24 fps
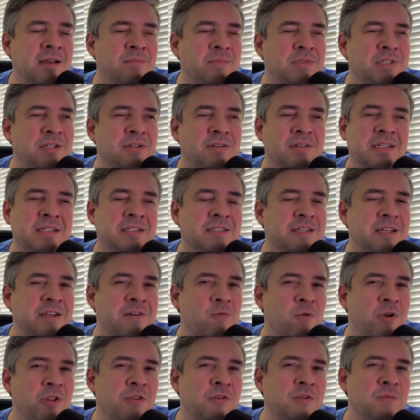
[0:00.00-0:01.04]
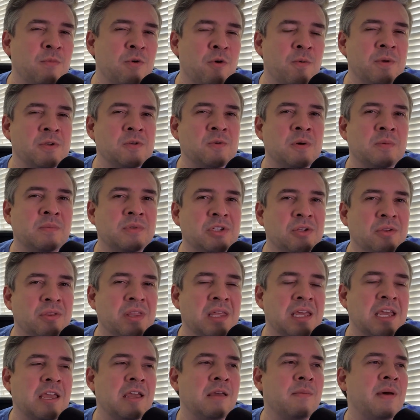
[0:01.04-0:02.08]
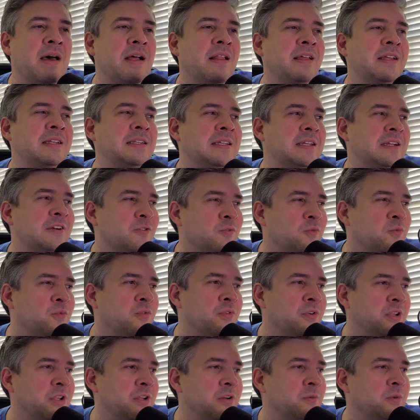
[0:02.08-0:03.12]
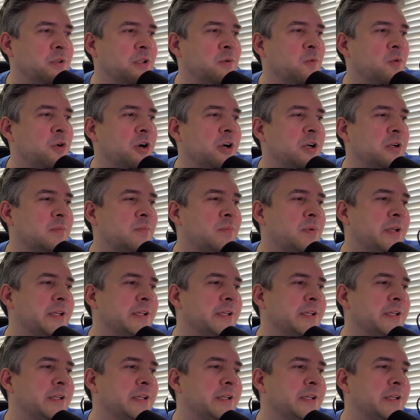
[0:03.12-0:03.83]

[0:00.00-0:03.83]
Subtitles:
it's like one of those moments where I'm still thinking about like, did it really, really work?